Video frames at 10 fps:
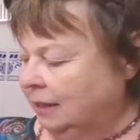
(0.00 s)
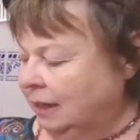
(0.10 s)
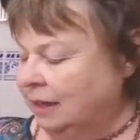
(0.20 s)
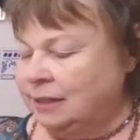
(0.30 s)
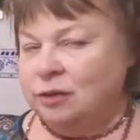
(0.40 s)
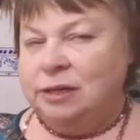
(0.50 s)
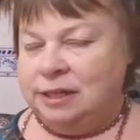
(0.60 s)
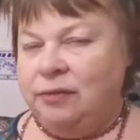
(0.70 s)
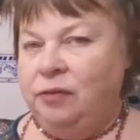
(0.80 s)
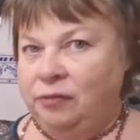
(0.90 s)
It's got a
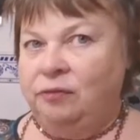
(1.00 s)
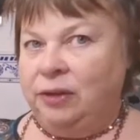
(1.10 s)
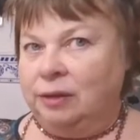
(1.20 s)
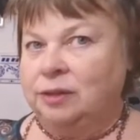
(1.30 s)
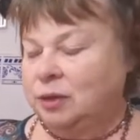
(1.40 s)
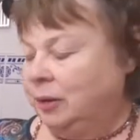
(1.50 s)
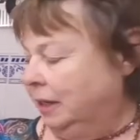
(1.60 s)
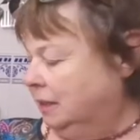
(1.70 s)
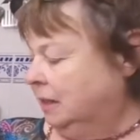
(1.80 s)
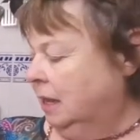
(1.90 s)
different feel to
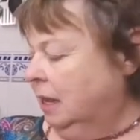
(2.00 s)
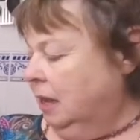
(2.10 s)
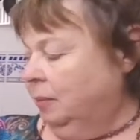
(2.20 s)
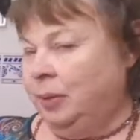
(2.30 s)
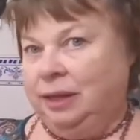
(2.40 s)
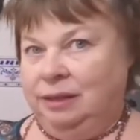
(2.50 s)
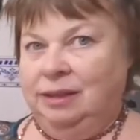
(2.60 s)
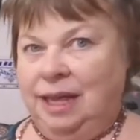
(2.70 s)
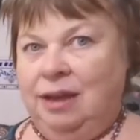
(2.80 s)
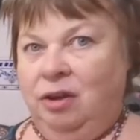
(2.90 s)
it, but
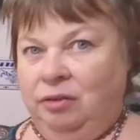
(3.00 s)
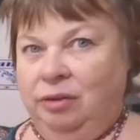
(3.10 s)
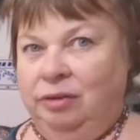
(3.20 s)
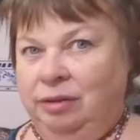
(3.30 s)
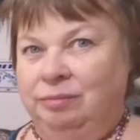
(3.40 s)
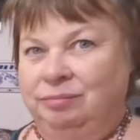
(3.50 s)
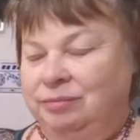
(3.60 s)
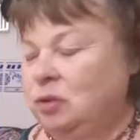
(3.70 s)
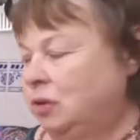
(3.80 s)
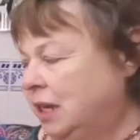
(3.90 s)
they are
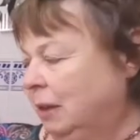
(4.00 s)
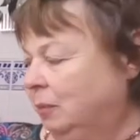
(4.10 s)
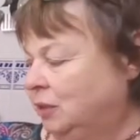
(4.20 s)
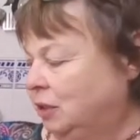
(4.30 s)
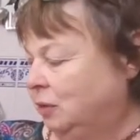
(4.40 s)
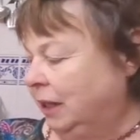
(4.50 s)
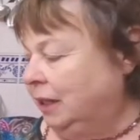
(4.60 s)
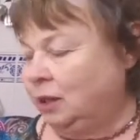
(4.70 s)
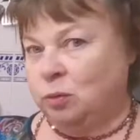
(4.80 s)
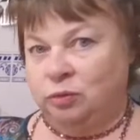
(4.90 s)
not able to
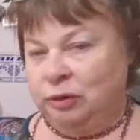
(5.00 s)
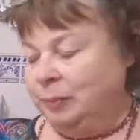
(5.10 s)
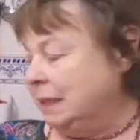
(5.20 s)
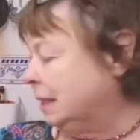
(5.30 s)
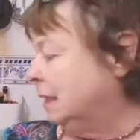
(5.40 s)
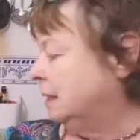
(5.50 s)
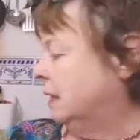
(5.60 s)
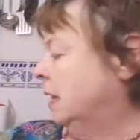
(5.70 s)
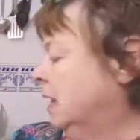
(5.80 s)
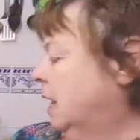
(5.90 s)
eat the ordinary biscuits.
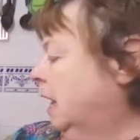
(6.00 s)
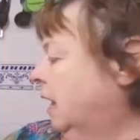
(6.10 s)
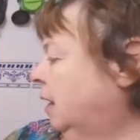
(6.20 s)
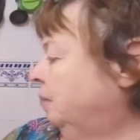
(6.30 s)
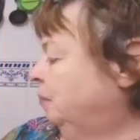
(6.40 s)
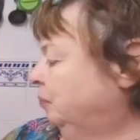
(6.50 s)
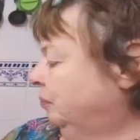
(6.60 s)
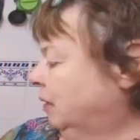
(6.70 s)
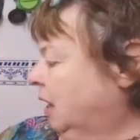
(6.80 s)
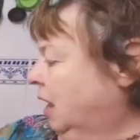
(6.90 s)
I've
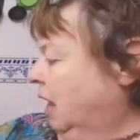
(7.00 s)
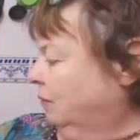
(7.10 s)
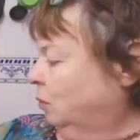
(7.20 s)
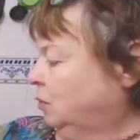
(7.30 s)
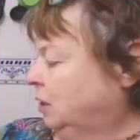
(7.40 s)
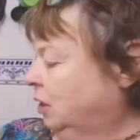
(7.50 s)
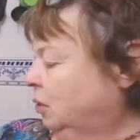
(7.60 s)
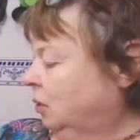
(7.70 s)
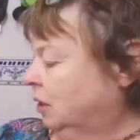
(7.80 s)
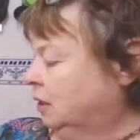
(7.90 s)

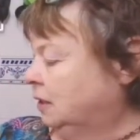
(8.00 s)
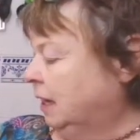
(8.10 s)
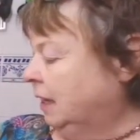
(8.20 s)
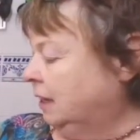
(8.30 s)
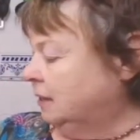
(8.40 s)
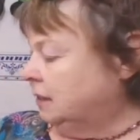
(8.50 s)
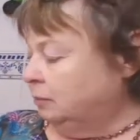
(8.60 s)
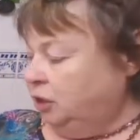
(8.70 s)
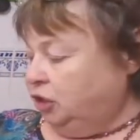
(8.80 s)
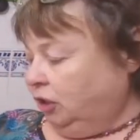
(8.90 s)
also taken
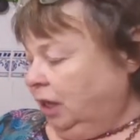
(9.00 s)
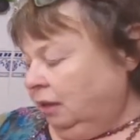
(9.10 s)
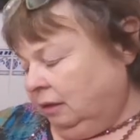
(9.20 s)
some sugar.